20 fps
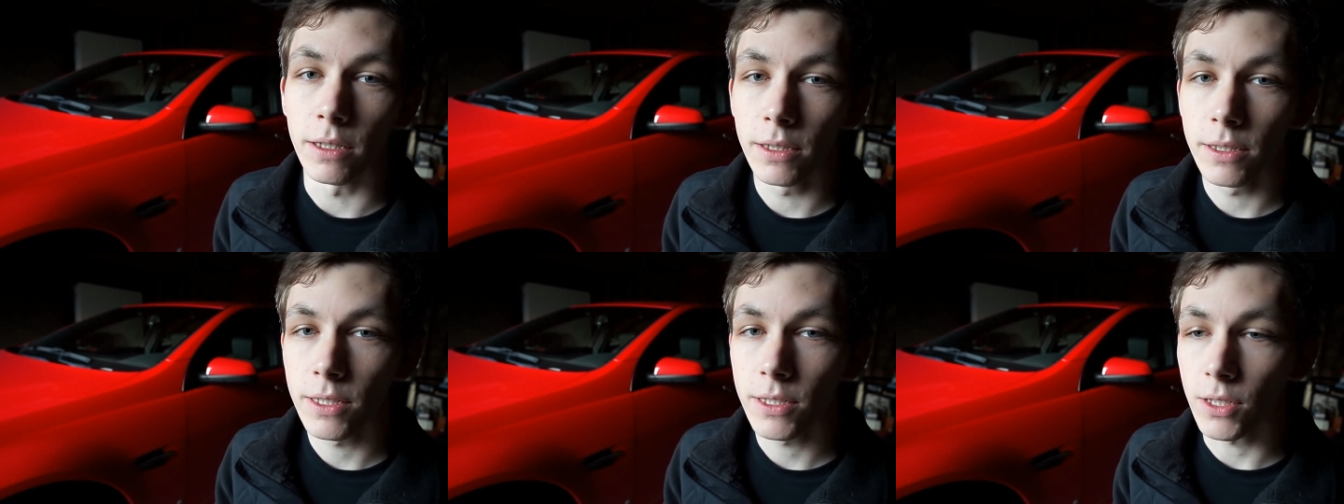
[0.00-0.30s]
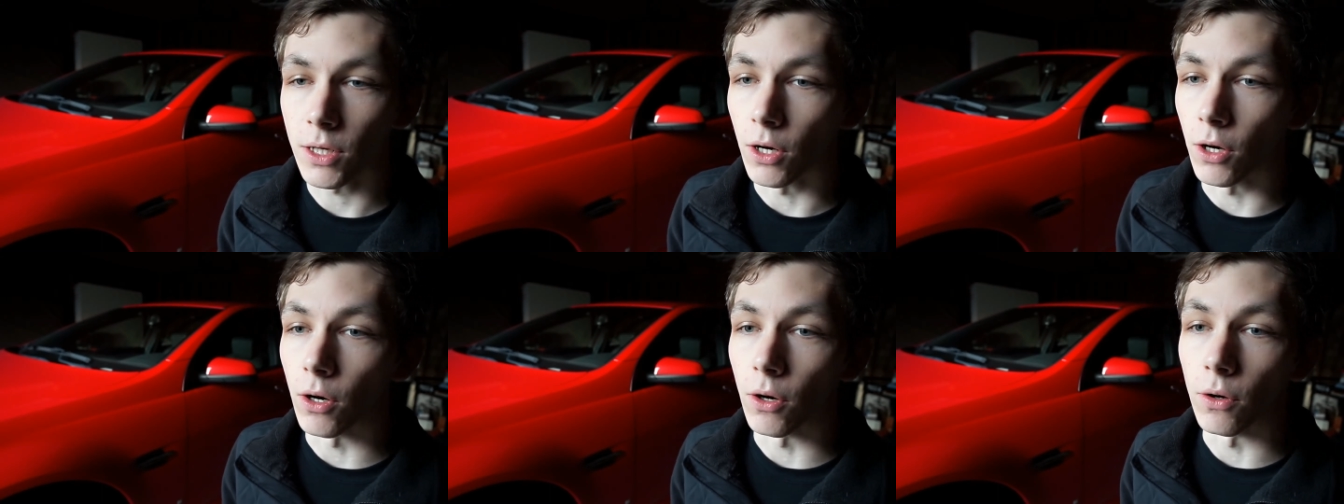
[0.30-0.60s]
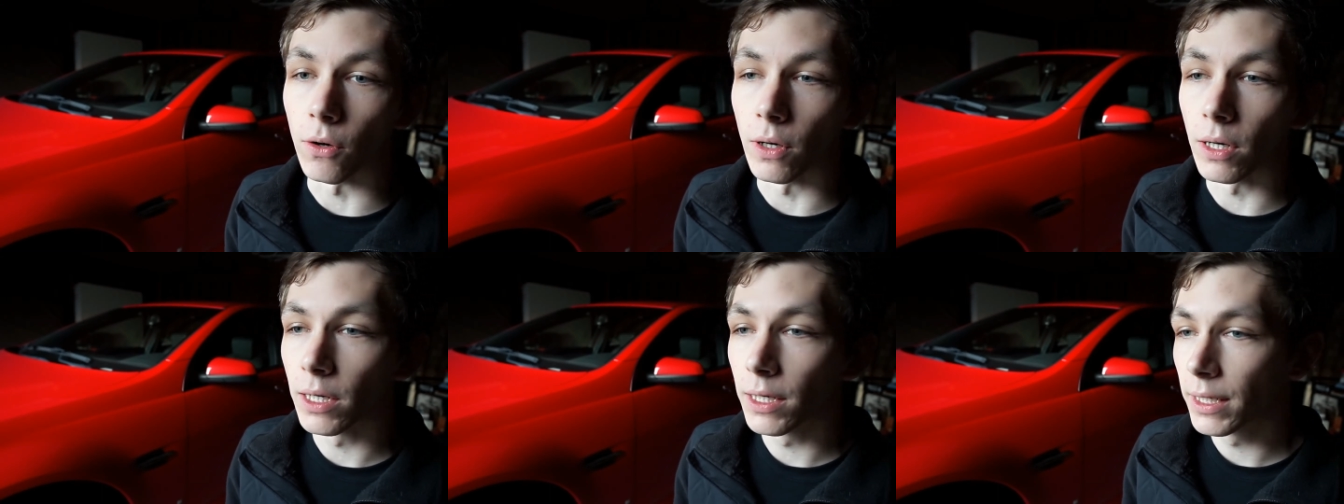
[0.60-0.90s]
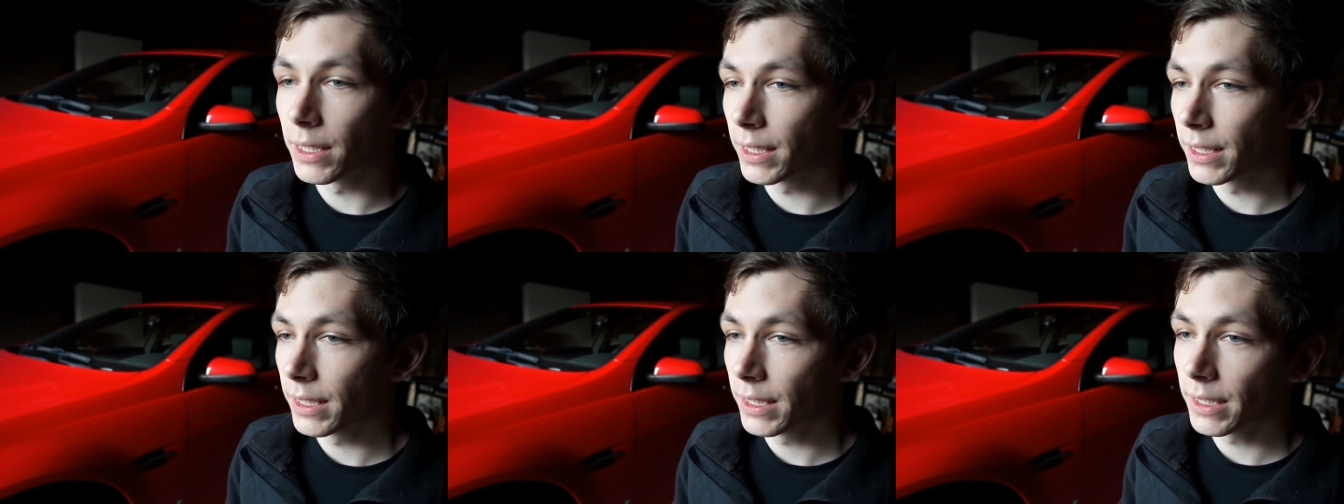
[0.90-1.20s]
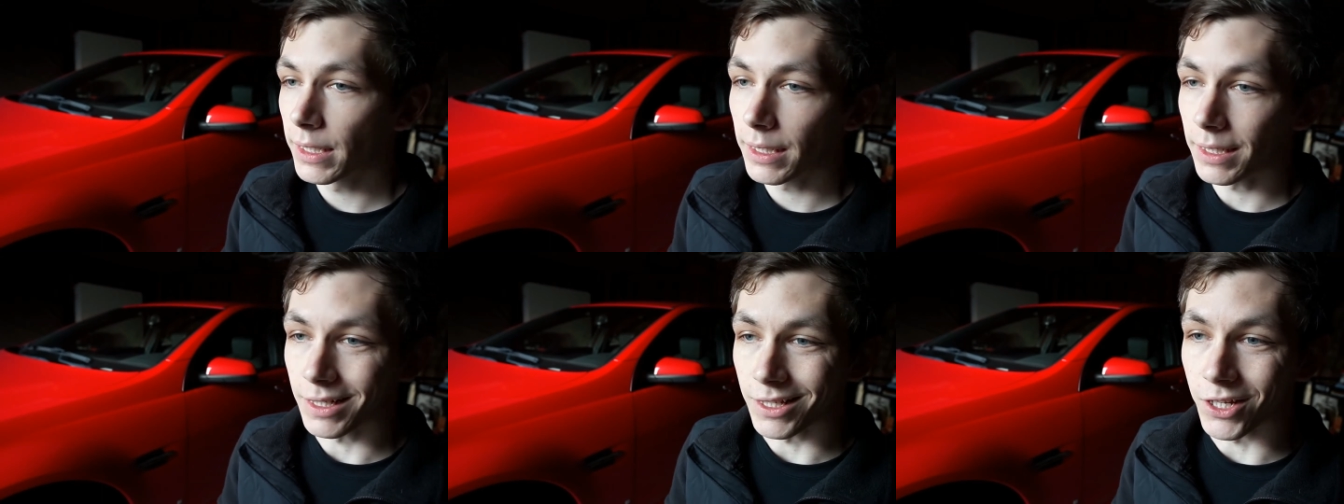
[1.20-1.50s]
So,
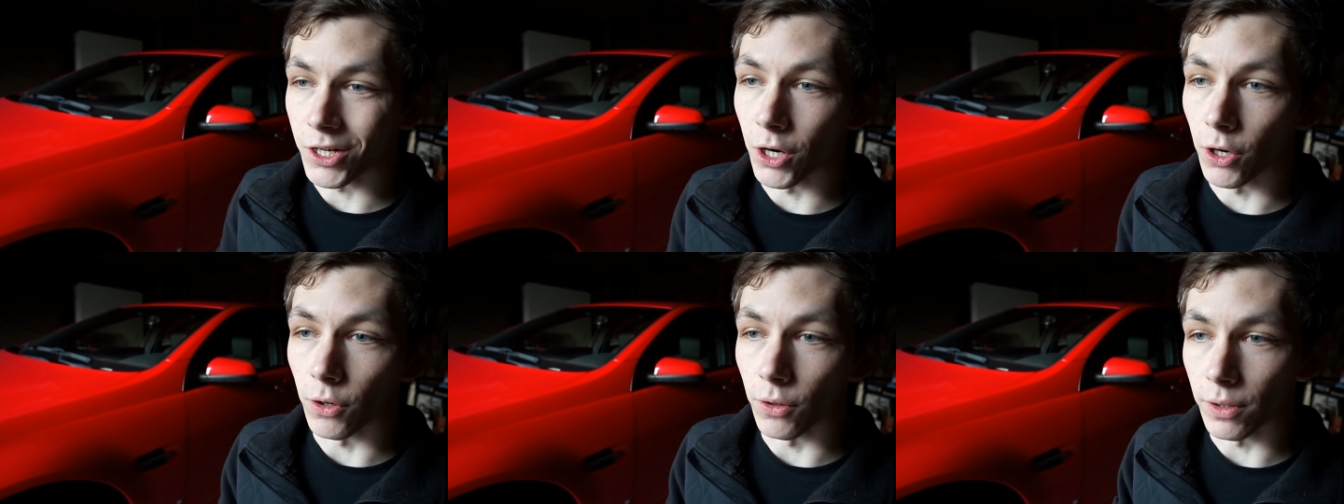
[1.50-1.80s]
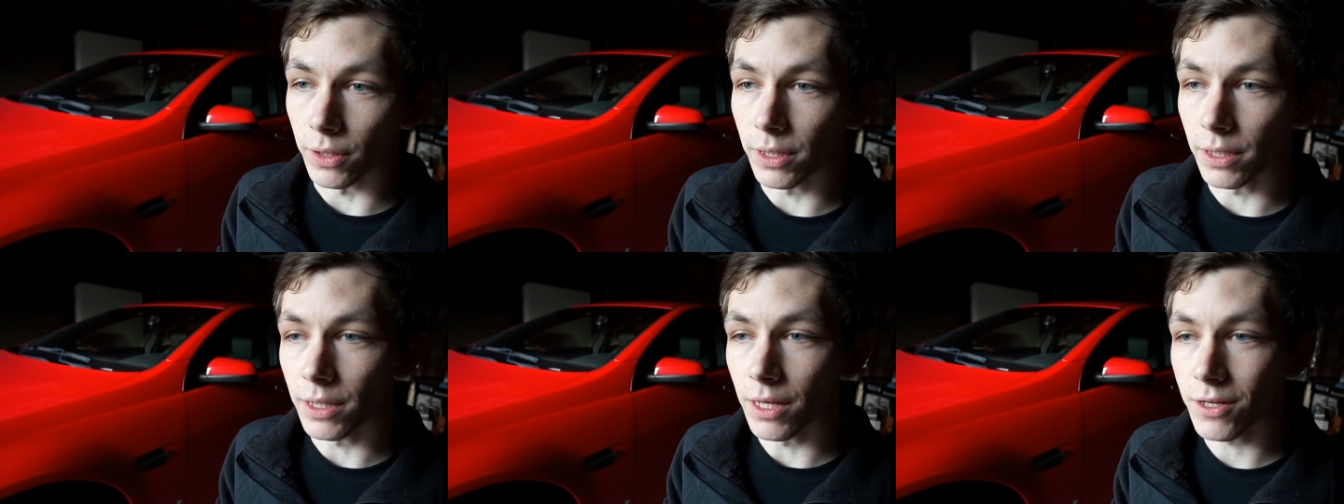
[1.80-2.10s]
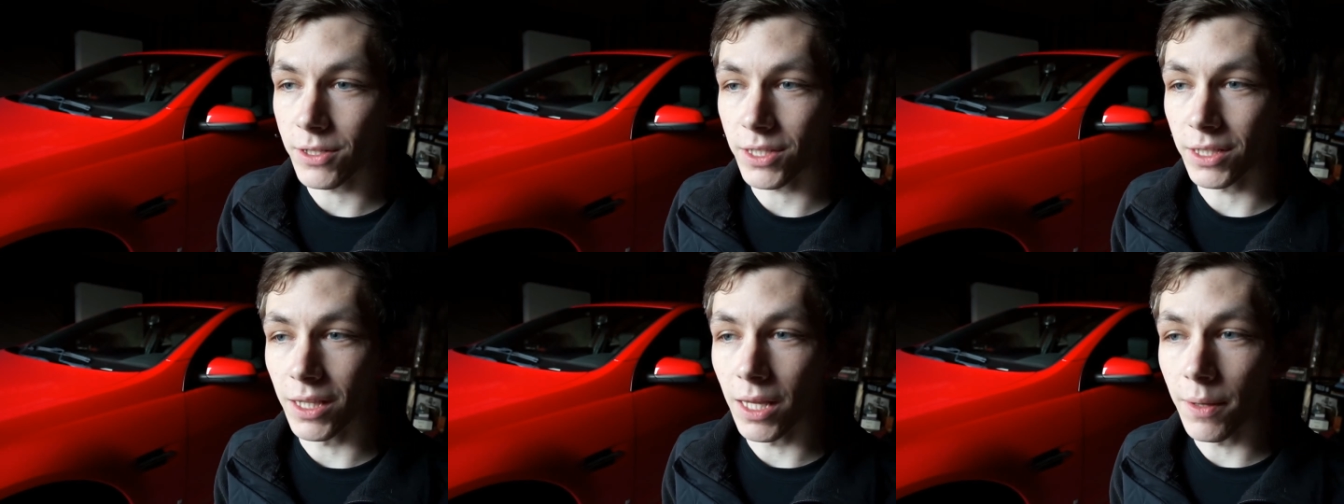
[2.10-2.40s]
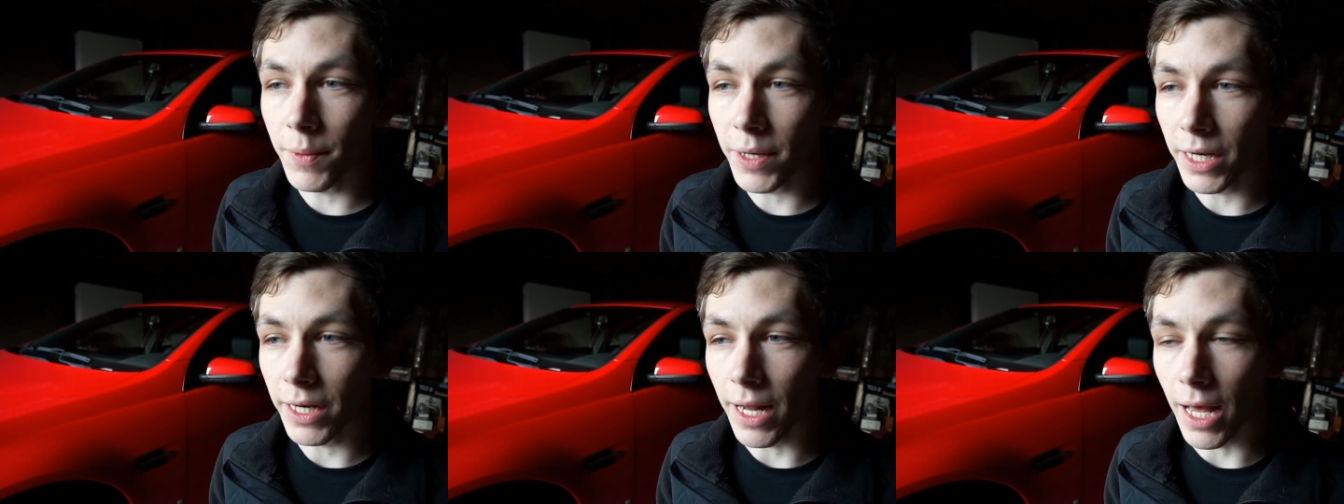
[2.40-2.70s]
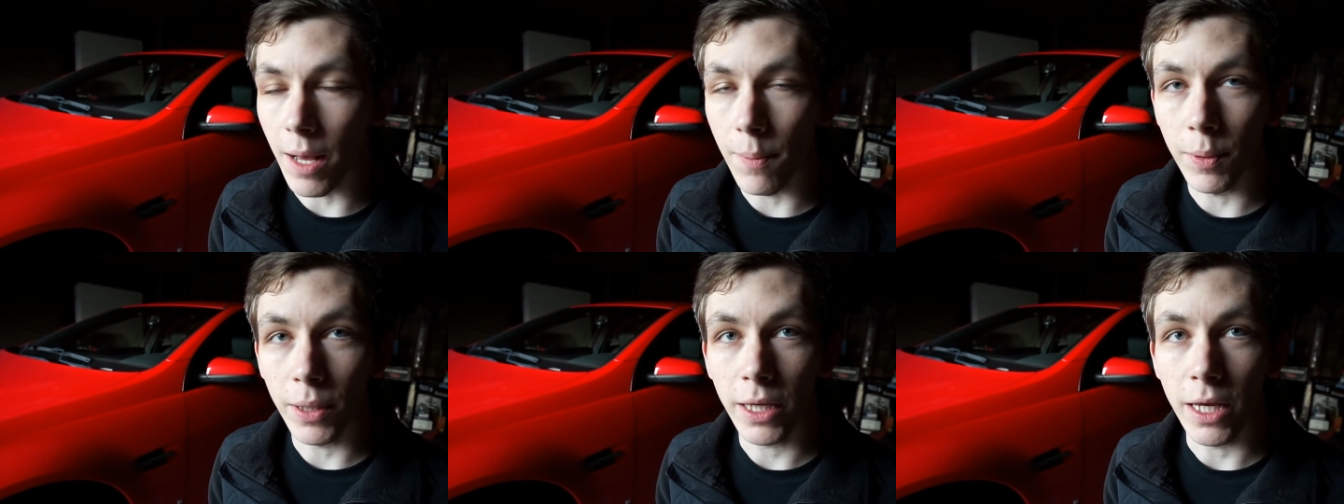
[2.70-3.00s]
you know, there's limited
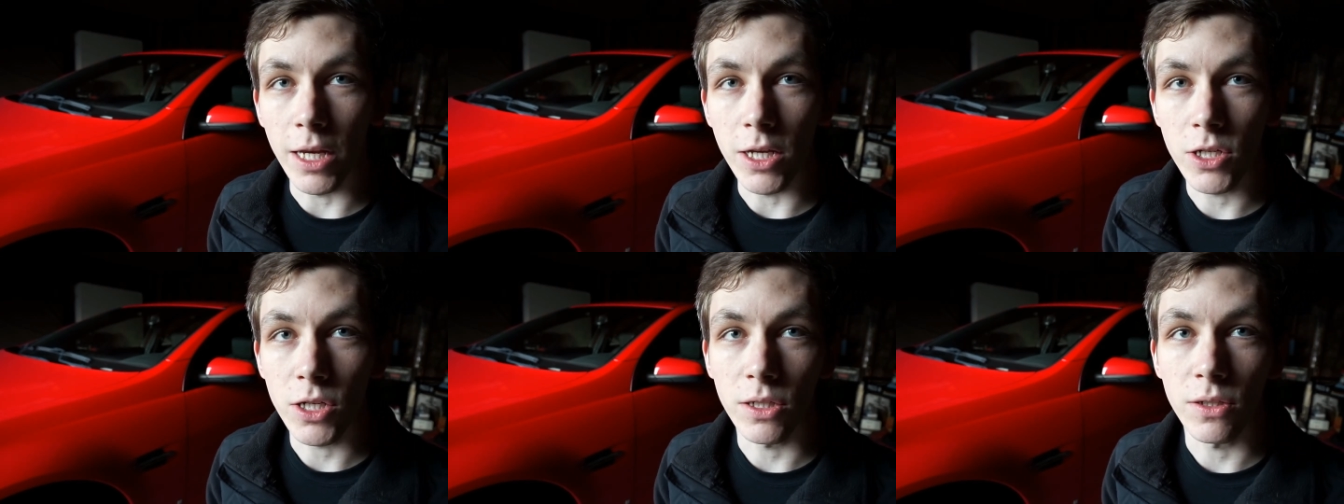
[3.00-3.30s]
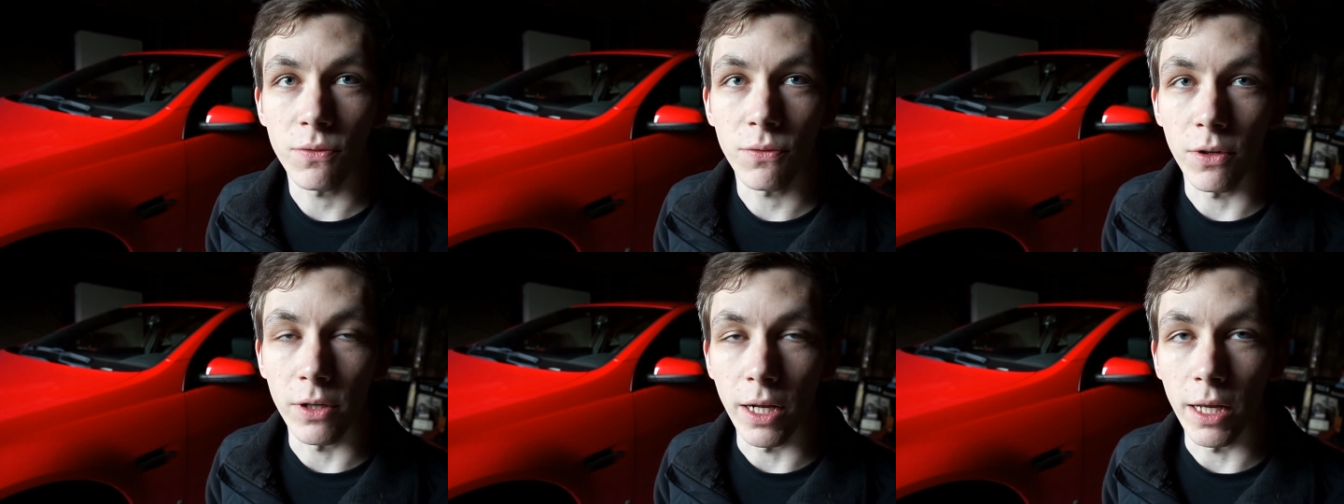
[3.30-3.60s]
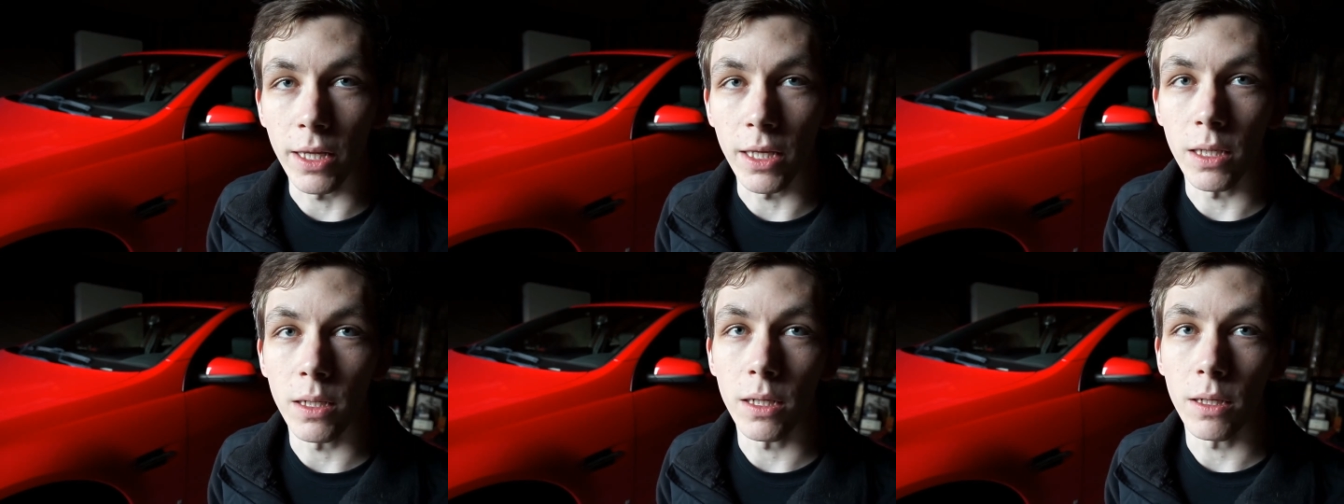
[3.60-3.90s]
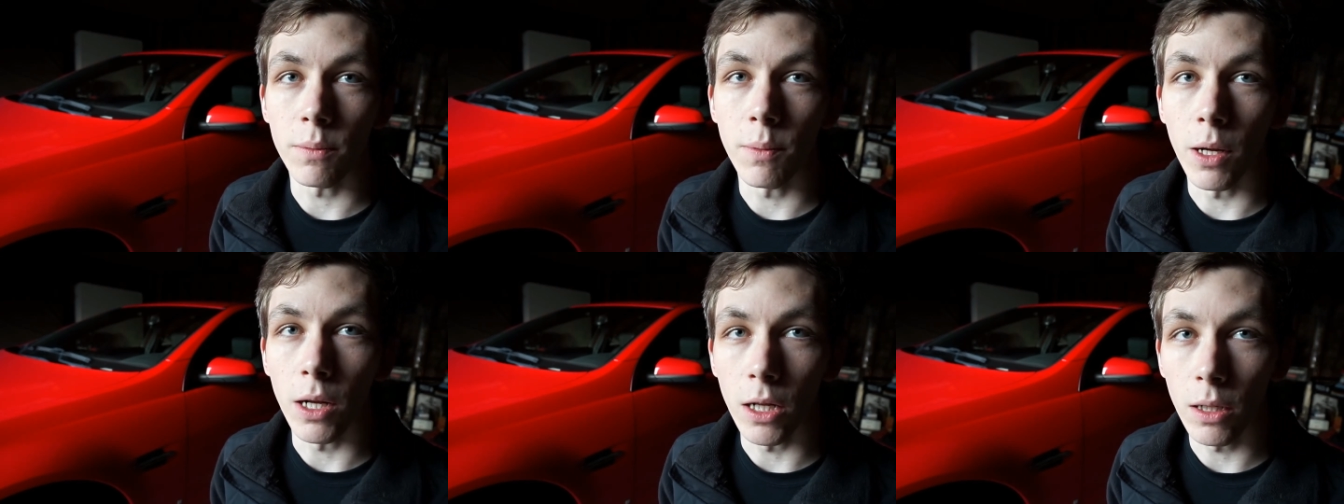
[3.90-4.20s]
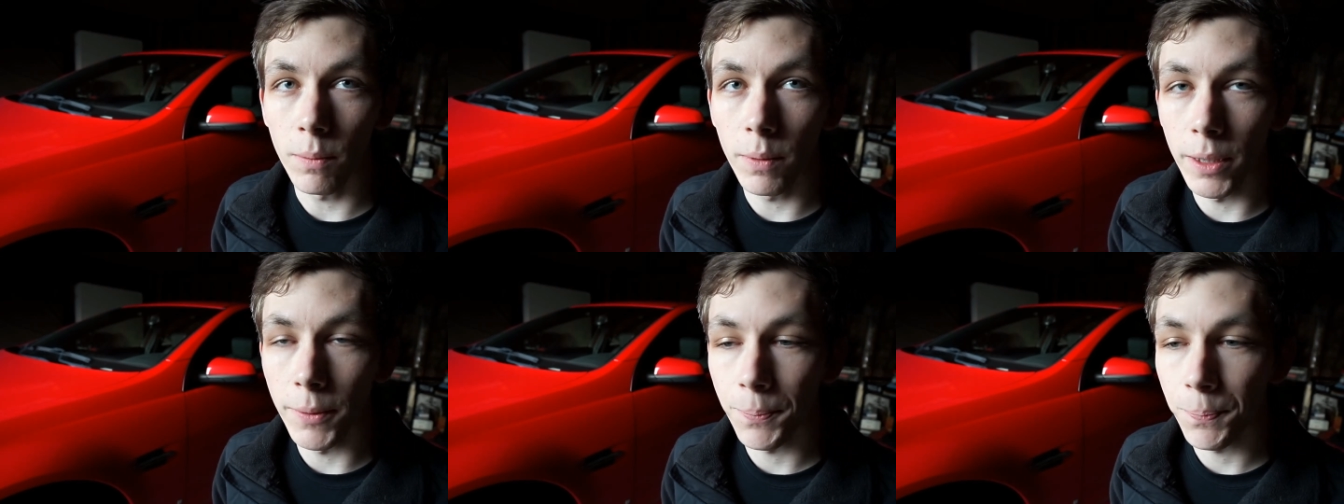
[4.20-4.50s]
applications for an LED bulb.